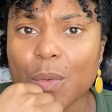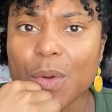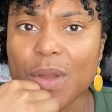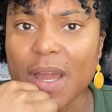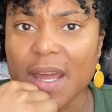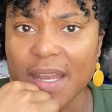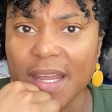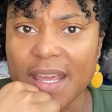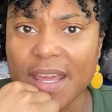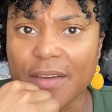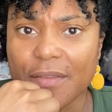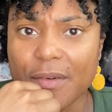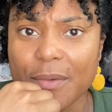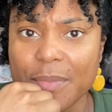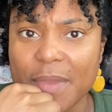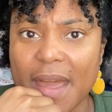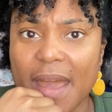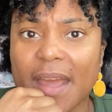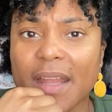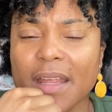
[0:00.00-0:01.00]
We're gonna give
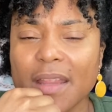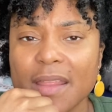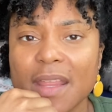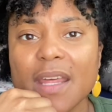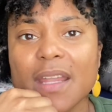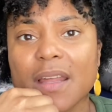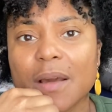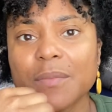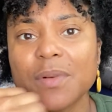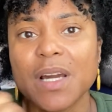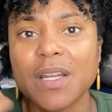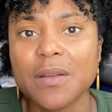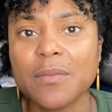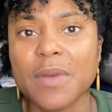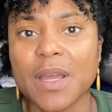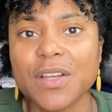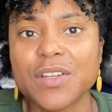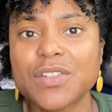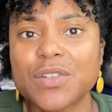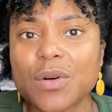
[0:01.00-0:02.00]
him that, and then I'm gonna
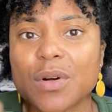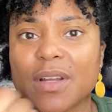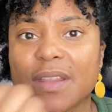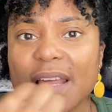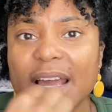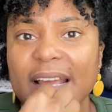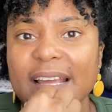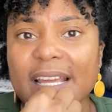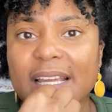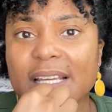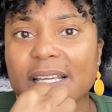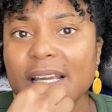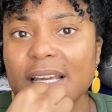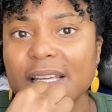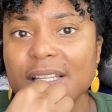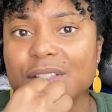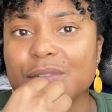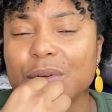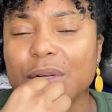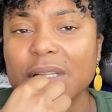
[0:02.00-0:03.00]
make sure that he
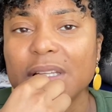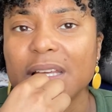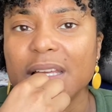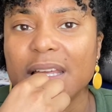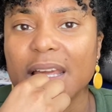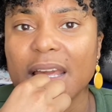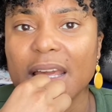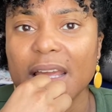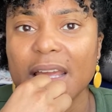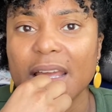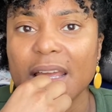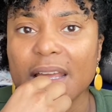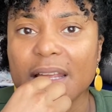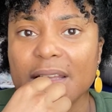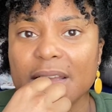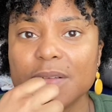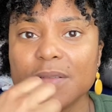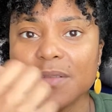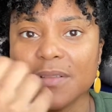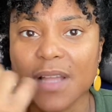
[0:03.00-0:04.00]
is really
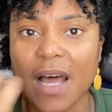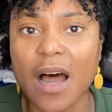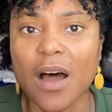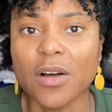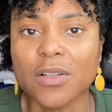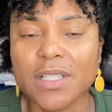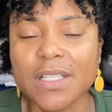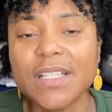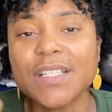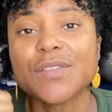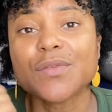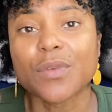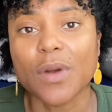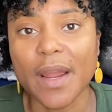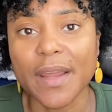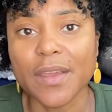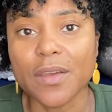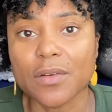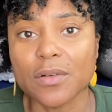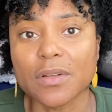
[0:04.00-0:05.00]
getting not only his
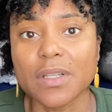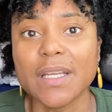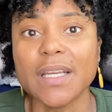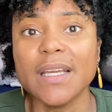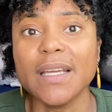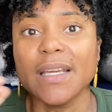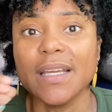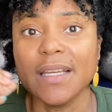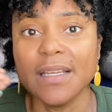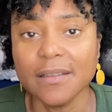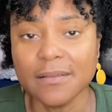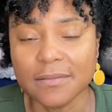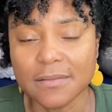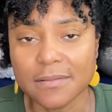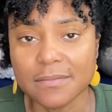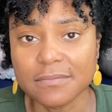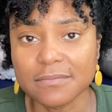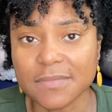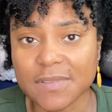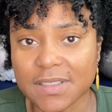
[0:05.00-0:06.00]
regularly
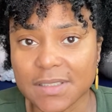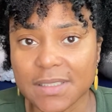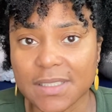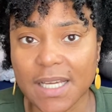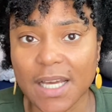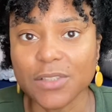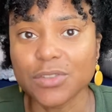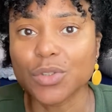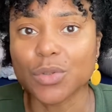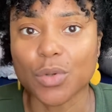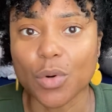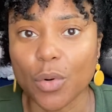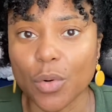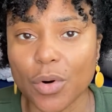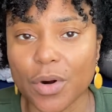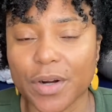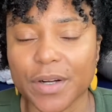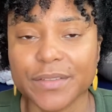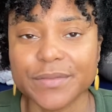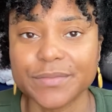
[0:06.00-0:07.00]
scheduled
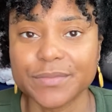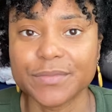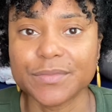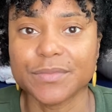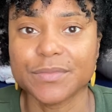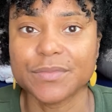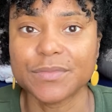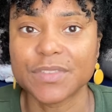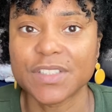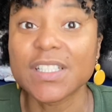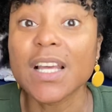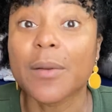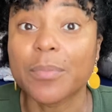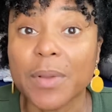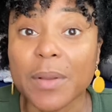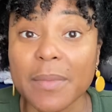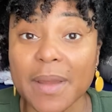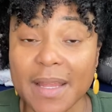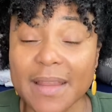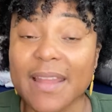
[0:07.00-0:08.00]
or
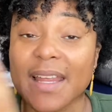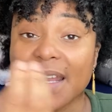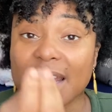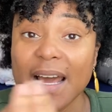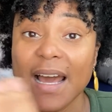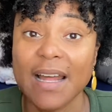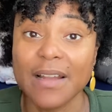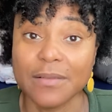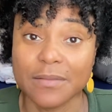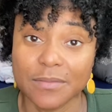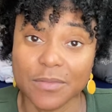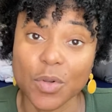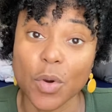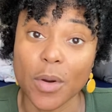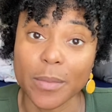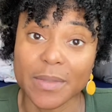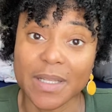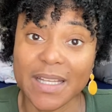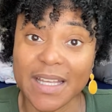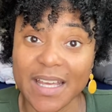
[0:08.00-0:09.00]
supplement that I
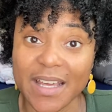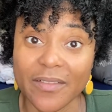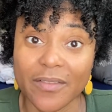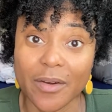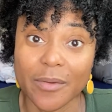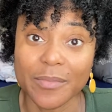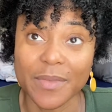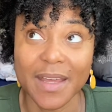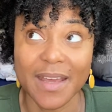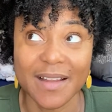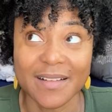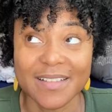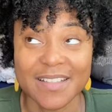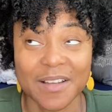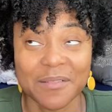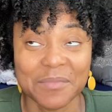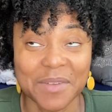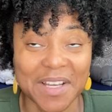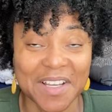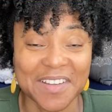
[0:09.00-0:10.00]
normally give them, that
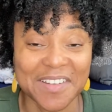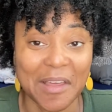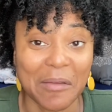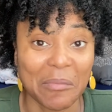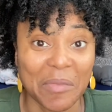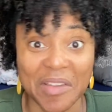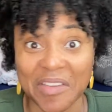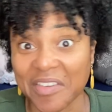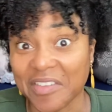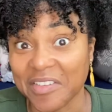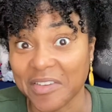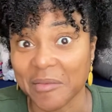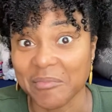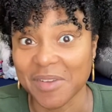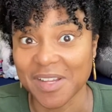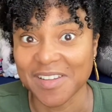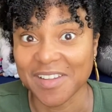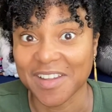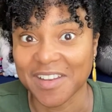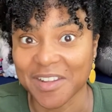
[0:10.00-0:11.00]
some days I miss and some
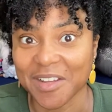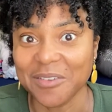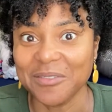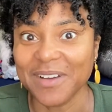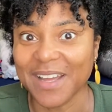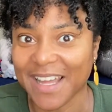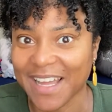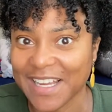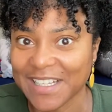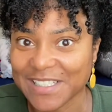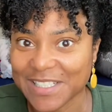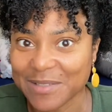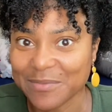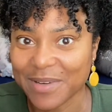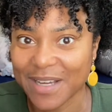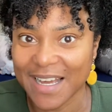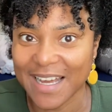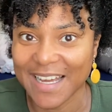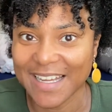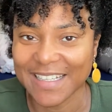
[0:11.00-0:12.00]
days I don't,
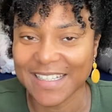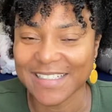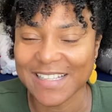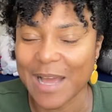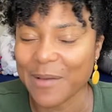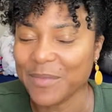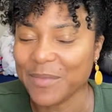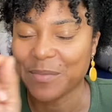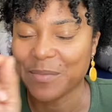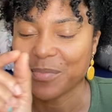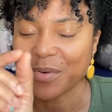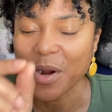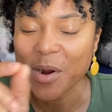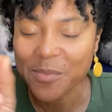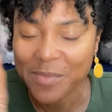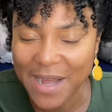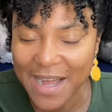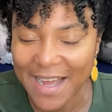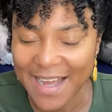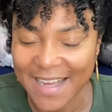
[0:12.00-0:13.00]
antibiotic, I
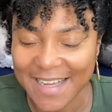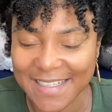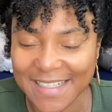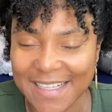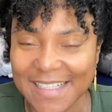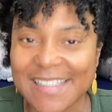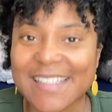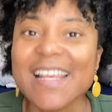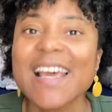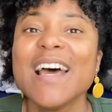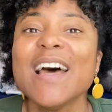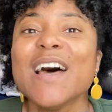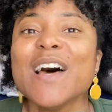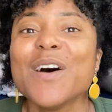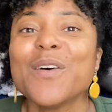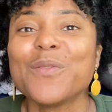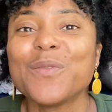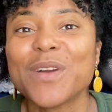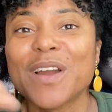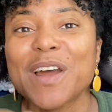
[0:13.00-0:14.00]
probiotics.
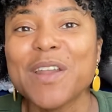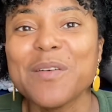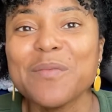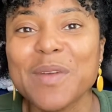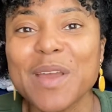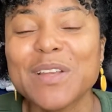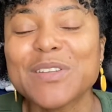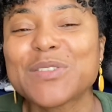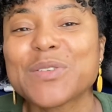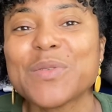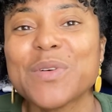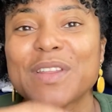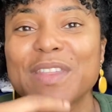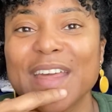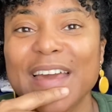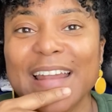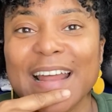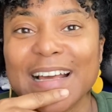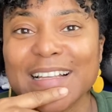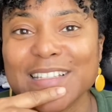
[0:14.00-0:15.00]
We're going to make sure
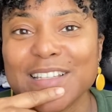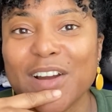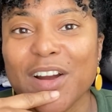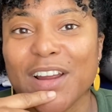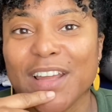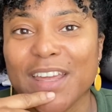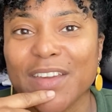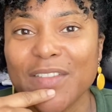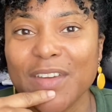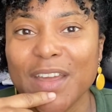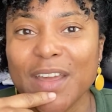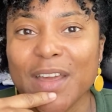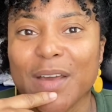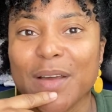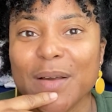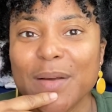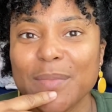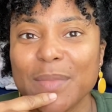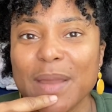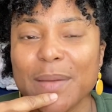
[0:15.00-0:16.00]
that I start giving
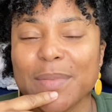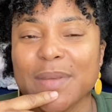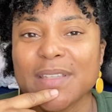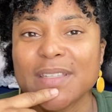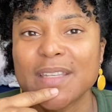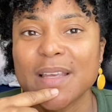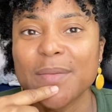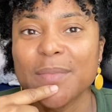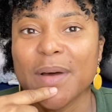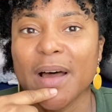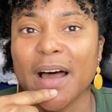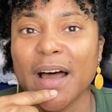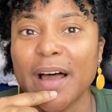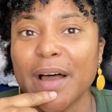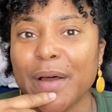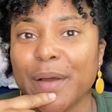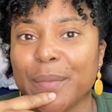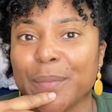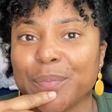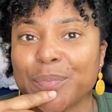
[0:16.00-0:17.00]
him maybe some
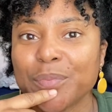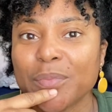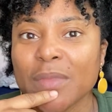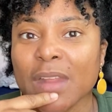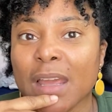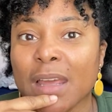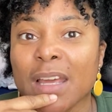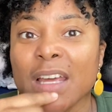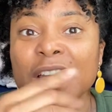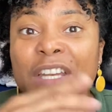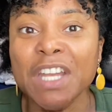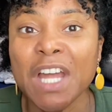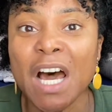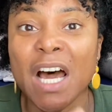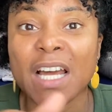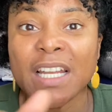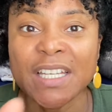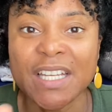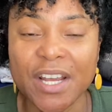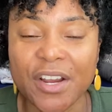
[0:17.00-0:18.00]
um,
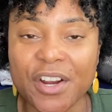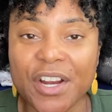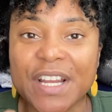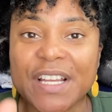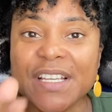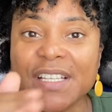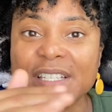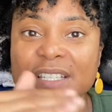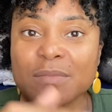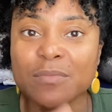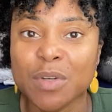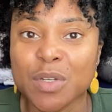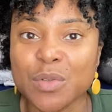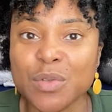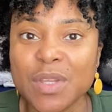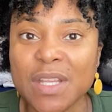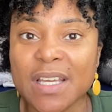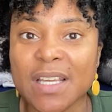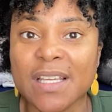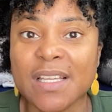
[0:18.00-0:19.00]
non-dairy
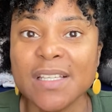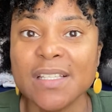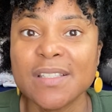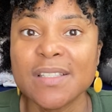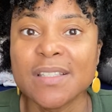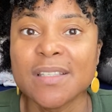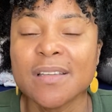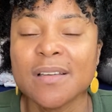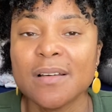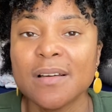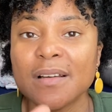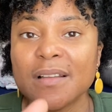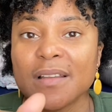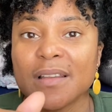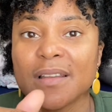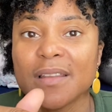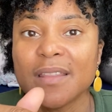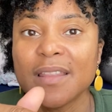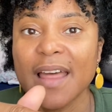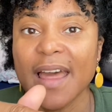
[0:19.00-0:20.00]
smoothies
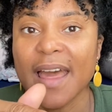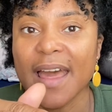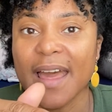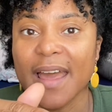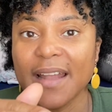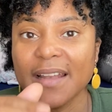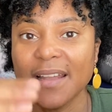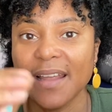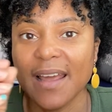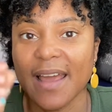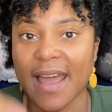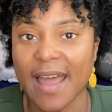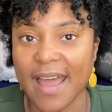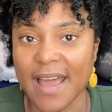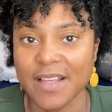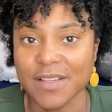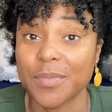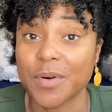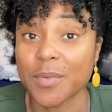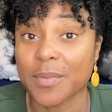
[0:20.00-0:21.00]
that
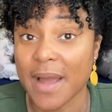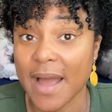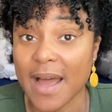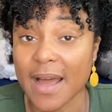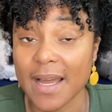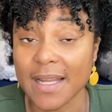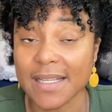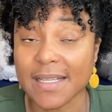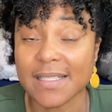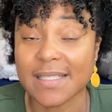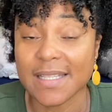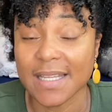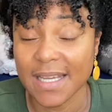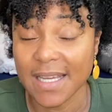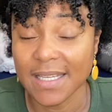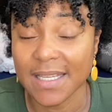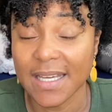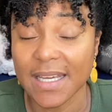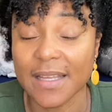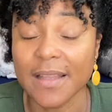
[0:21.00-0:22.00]
has probiotics
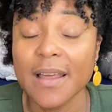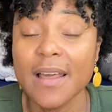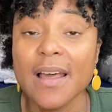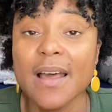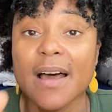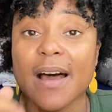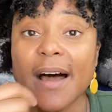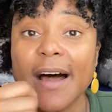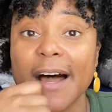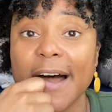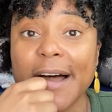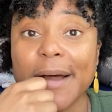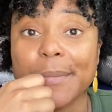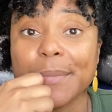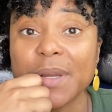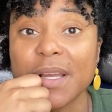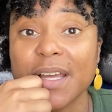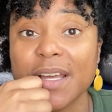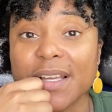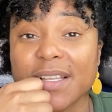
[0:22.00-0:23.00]
in it, um,
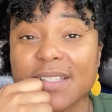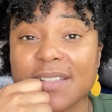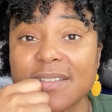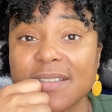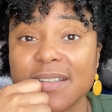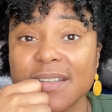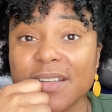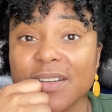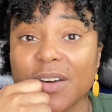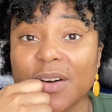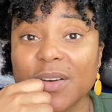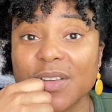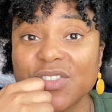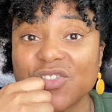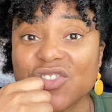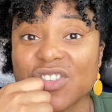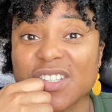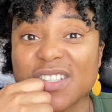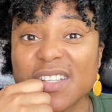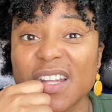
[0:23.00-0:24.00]
because, you know,
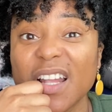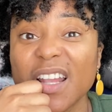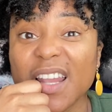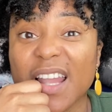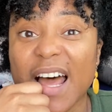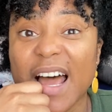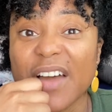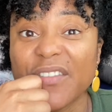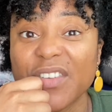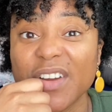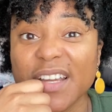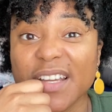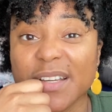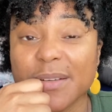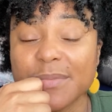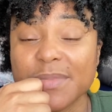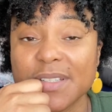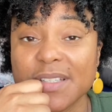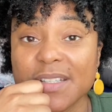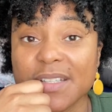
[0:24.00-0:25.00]
it's just a lot for
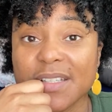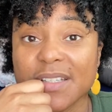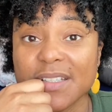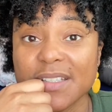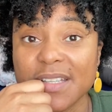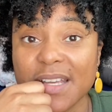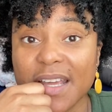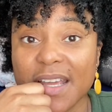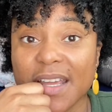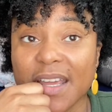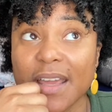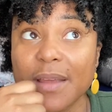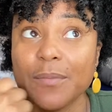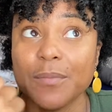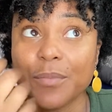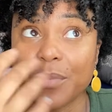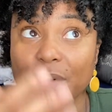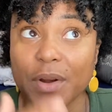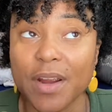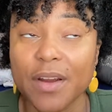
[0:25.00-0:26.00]
him to take,
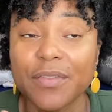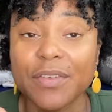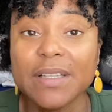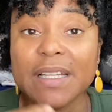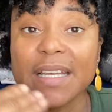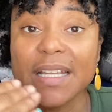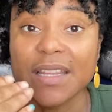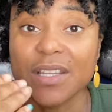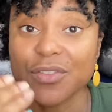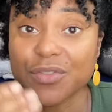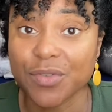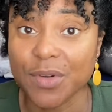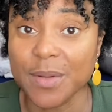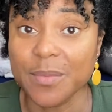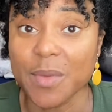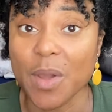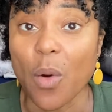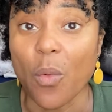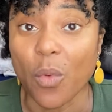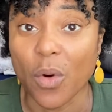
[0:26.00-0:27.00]
and prayerfully the
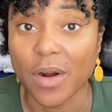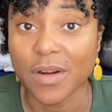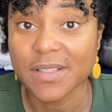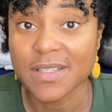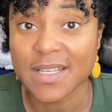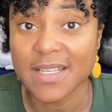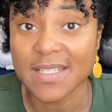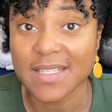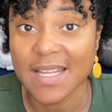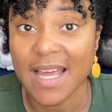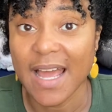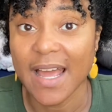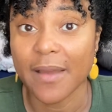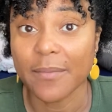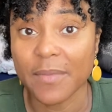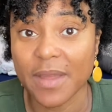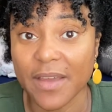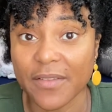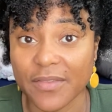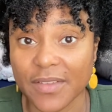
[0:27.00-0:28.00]
treatment works this
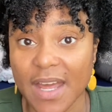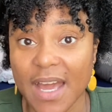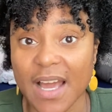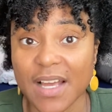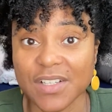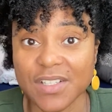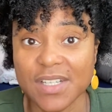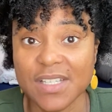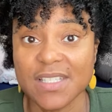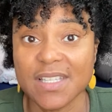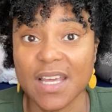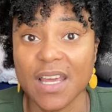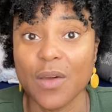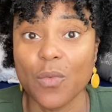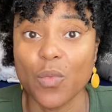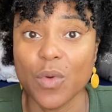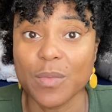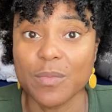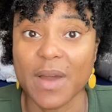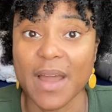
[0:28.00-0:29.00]
time. If not, she
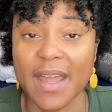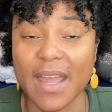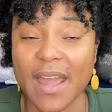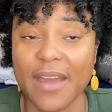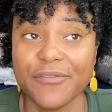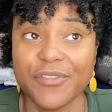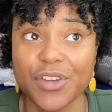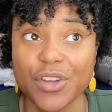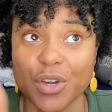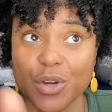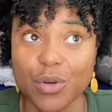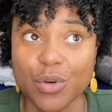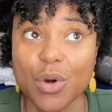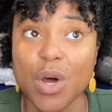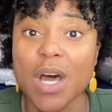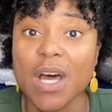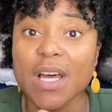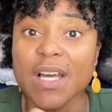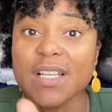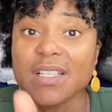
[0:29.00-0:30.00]
said we might have to go
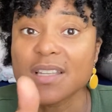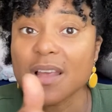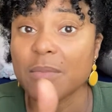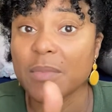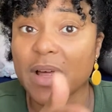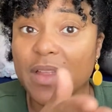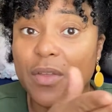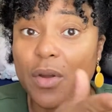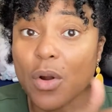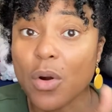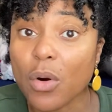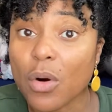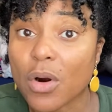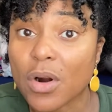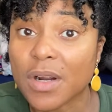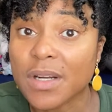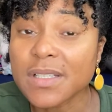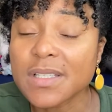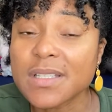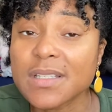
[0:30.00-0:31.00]
some other
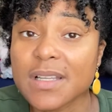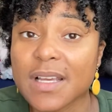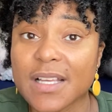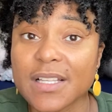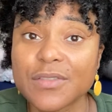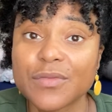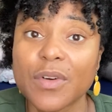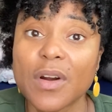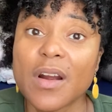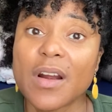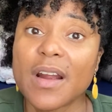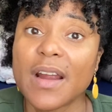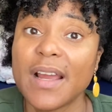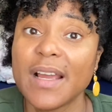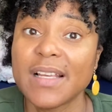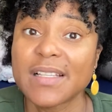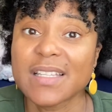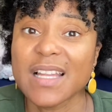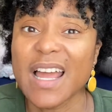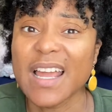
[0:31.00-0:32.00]
course as far
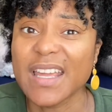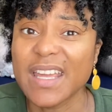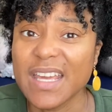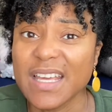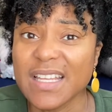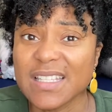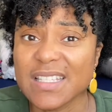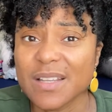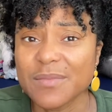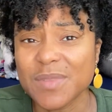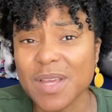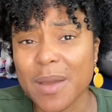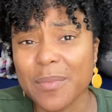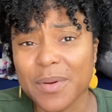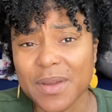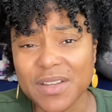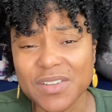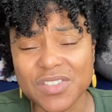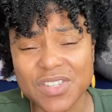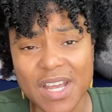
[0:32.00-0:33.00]
as like getting some type
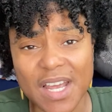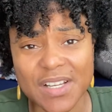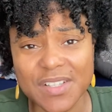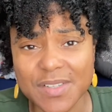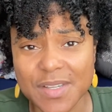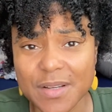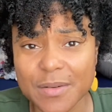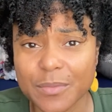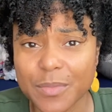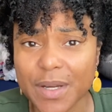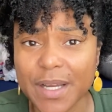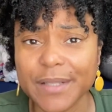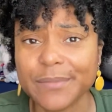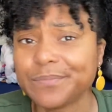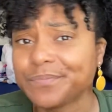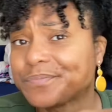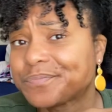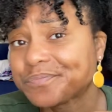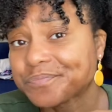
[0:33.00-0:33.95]
of injection, but